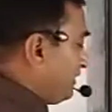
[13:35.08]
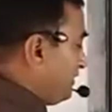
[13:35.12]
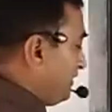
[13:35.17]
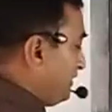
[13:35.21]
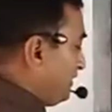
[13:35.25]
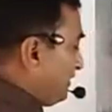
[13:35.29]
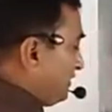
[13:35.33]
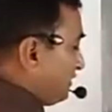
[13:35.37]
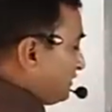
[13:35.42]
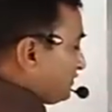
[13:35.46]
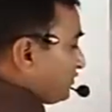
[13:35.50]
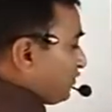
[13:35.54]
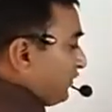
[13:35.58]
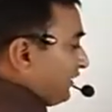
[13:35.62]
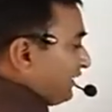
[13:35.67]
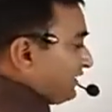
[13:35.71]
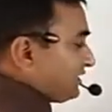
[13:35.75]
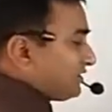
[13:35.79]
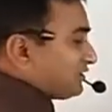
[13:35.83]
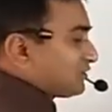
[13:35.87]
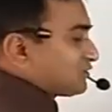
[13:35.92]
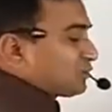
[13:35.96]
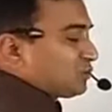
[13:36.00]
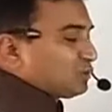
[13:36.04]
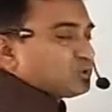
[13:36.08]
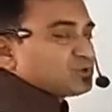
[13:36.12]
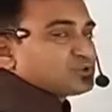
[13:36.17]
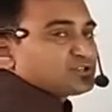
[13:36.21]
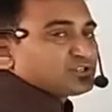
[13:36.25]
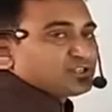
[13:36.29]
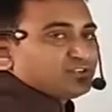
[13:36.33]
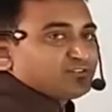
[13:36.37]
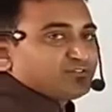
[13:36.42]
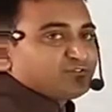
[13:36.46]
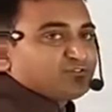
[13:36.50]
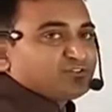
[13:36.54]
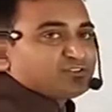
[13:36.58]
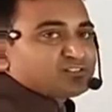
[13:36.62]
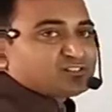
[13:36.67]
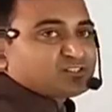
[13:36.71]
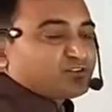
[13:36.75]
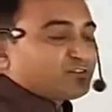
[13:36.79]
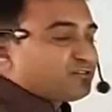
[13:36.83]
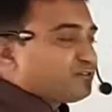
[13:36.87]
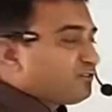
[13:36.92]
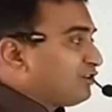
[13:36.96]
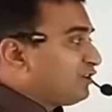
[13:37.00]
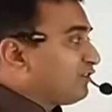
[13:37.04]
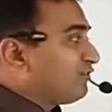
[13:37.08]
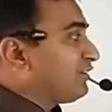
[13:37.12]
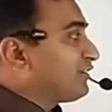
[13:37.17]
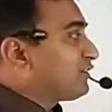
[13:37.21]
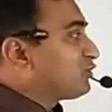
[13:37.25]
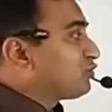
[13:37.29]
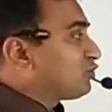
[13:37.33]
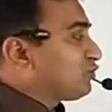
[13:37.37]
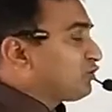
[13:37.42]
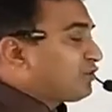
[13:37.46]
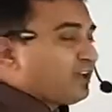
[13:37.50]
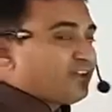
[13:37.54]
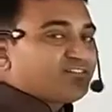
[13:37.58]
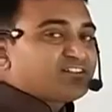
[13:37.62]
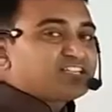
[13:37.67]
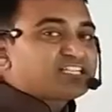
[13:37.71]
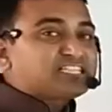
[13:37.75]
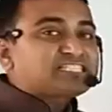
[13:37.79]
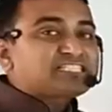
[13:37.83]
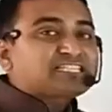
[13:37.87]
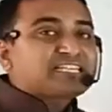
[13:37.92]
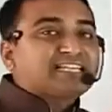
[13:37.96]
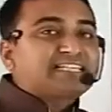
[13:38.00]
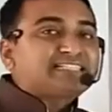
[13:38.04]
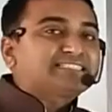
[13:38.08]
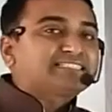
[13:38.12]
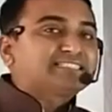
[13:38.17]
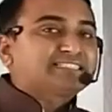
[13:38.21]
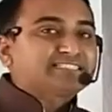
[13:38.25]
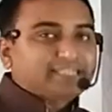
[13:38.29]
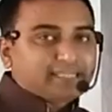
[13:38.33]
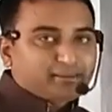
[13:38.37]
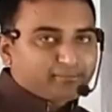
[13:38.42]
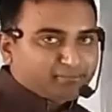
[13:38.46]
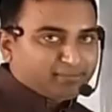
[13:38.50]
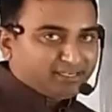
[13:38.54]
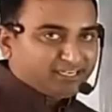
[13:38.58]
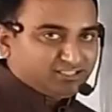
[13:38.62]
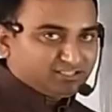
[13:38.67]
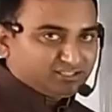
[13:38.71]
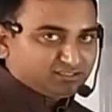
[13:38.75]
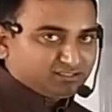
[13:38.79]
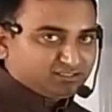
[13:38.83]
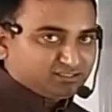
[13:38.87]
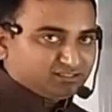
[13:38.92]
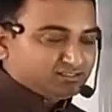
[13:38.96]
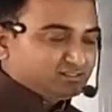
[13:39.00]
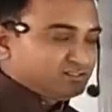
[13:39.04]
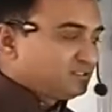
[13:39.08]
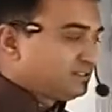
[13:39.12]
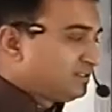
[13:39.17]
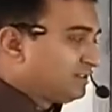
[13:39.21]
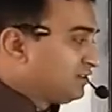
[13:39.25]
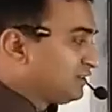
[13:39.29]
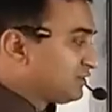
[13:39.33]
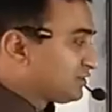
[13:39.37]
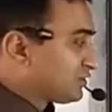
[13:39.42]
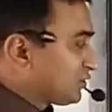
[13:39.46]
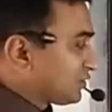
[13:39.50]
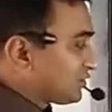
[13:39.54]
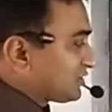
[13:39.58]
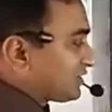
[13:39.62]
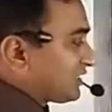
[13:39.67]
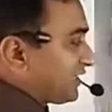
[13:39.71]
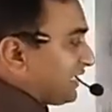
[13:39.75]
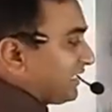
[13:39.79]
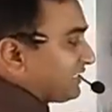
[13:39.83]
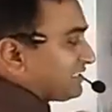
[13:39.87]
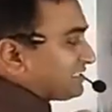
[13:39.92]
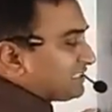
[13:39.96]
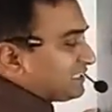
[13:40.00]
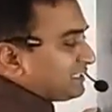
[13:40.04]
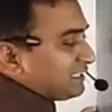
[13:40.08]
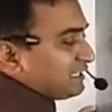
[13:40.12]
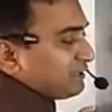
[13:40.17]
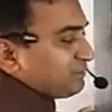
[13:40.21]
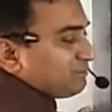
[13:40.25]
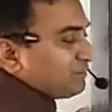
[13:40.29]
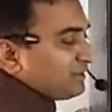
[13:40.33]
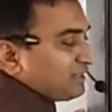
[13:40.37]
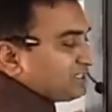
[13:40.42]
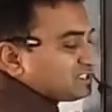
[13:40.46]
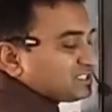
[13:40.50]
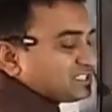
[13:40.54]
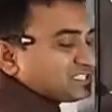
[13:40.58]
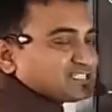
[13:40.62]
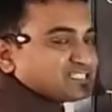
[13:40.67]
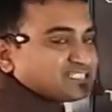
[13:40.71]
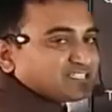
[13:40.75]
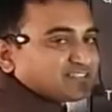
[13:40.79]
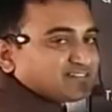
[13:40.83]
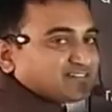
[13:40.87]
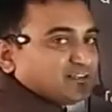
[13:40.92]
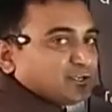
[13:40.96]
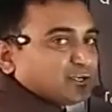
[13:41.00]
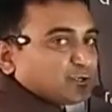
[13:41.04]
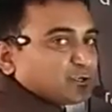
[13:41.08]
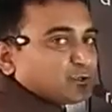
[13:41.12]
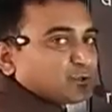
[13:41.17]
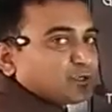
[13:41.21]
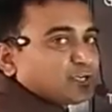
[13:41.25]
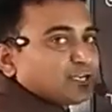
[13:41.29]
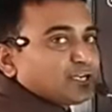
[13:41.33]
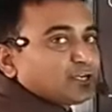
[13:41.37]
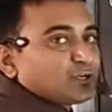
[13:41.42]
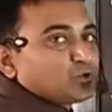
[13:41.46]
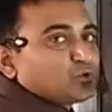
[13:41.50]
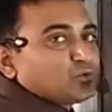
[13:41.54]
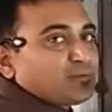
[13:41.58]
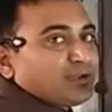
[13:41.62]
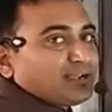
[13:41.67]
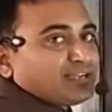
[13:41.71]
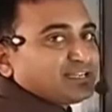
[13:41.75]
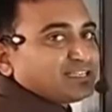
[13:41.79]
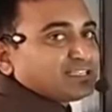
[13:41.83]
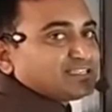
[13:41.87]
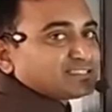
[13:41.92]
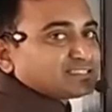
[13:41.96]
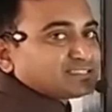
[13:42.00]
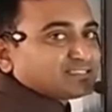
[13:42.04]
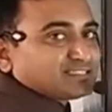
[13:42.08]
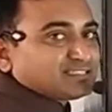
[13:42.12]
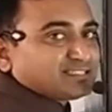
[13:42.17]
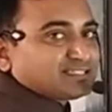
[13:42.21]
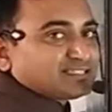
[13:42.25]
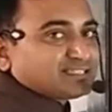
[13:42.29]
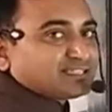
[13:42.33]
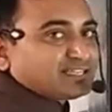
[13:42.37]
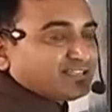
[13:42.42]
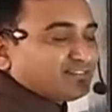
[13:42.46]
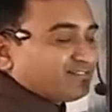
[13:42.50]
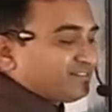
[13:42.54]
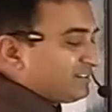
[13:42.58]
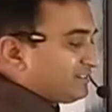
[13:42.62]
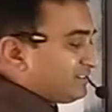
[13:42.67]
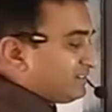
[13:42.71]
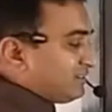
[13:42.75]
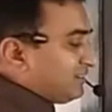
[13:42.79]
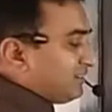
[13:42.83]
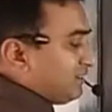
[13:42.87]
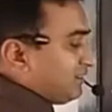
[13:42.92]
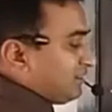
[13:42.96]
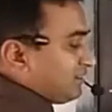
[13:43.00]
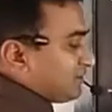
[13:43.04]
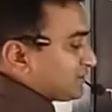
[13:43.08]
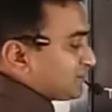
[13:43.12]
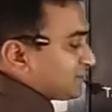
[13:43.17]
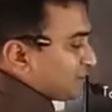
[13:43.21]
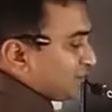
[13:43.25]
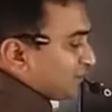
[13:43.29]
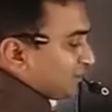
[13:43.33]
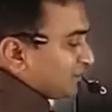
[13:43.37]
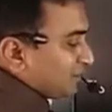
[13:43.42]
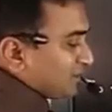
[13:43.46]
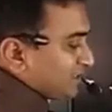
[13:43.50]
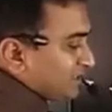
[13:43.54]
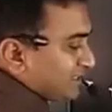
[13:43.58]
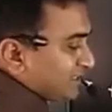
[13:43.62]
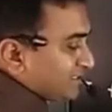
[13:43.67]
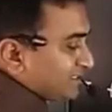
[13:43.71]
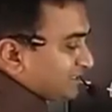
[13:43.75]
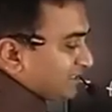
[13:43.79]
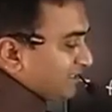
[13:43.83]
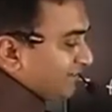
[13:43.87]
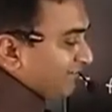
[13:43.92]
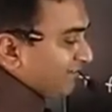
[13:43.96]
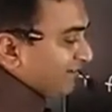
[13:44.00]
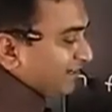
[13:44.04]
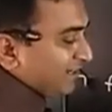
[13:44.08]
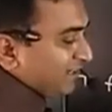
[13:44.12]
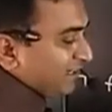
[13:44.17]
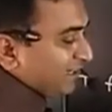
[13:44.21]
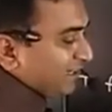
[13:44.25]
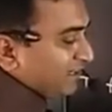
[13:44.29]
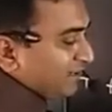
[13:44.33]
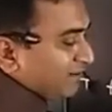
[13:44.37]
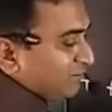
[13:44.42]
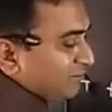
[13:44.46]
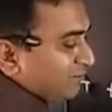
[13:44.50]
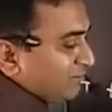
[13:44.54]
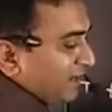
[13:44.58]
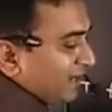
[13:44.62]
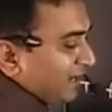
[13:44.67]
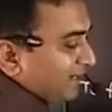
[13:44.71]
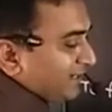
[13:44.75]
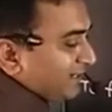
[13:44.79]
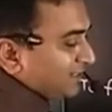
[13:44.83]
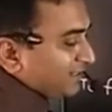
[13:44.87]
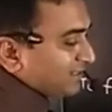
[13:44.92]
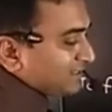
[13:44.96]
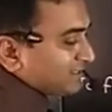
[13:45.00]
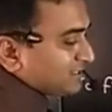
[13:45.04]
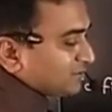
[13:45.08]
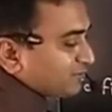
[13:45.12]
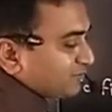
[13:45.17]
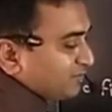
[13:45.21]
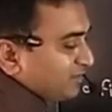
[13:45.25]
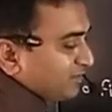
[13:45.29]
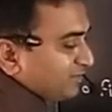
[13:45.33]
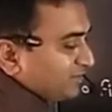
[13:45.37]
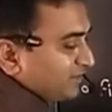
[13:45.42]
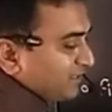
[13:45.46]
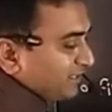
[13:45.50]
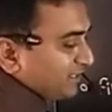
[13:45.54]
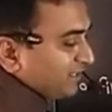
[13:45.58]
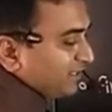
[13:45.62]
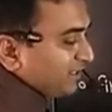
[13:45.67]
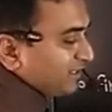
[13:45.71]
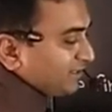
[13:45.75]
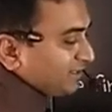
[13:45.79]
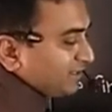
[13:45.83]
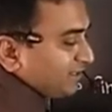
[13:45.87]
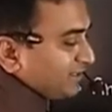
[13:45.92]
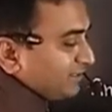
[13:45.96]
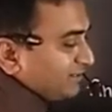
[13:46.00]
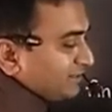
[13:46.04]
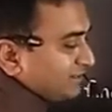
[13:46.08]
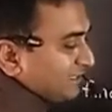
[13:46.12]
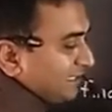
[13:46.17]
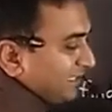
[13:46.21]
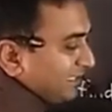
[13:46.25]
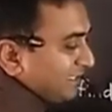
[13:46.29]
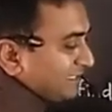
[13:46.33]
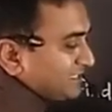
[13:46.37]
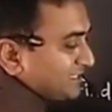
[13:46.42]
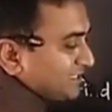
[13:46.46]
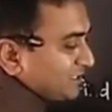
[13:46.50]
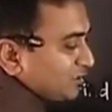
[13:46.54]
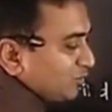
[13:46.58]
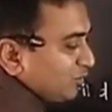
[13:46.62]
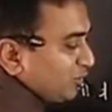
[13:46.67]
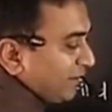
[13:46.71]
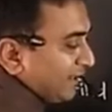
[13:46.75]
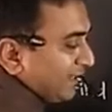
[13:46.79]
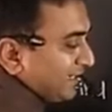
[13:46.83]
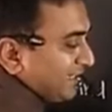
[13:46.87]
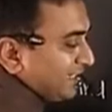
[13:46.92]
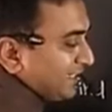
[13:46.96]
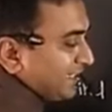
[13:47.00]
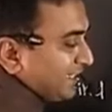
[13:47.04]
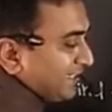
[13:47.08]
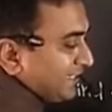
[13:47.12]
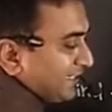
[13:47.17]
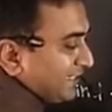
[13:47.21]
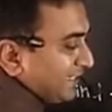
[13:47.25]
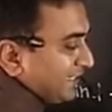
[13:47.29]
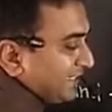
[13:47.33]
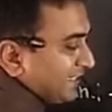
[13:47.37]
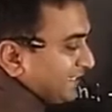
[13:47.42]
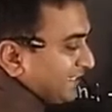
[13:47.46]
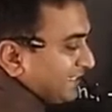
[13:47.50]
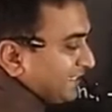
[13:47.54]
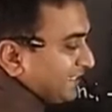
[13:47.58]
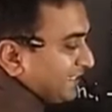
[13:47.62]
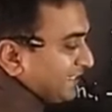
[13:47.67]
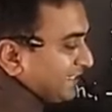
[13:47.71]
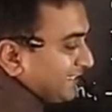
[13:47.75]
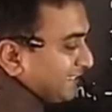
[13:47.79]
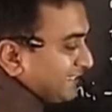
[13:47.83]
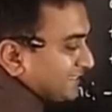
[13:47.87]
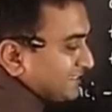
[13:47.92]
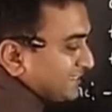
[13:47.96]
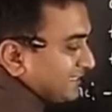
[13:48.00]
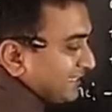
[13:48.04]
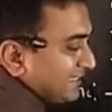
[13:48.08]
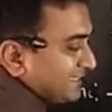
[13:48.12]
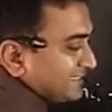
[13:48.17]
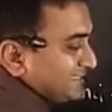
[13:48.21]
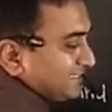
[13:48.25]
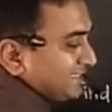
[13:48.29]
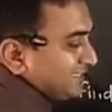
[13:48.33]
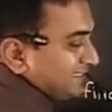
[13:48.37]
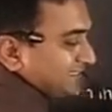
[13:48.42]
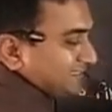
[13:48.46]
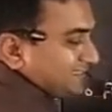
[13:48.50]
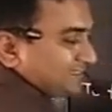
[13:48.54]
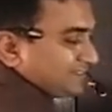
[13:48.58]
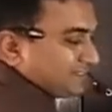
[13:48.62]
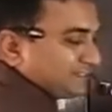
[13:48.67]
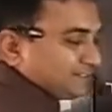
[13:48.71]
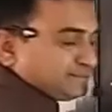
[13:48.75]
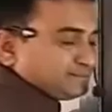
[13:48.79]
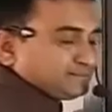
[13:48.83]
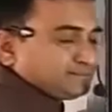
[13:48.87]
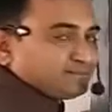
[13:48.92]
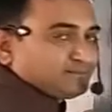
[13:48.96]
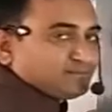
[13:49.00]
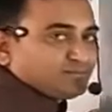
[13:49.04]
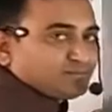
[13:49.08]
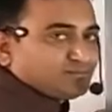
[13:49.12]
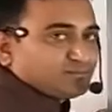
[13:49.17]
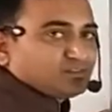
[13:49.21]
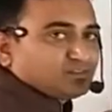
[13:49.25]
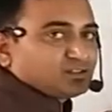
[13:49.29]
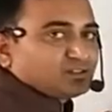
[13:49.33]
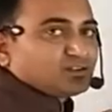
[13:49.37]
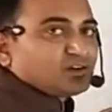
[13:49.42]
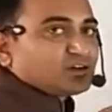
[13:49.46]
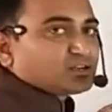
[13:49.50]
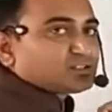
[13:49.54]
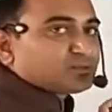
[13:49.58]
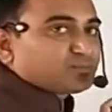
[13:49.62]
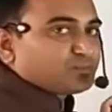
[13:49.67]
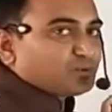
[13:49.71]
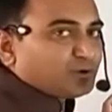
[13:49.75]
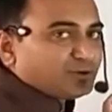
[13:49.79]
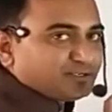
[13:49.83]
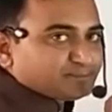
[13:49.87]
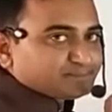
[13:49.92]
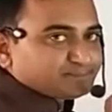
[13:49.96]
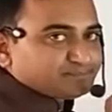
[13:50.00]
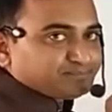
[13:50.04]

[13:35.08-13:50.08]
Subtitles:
So what is the solution? First of all, we do not have any change in temperature. So change in temperature is equal to T2 minus T1. So 70 minus 50, that is 20 degrees Celsius. Got the point?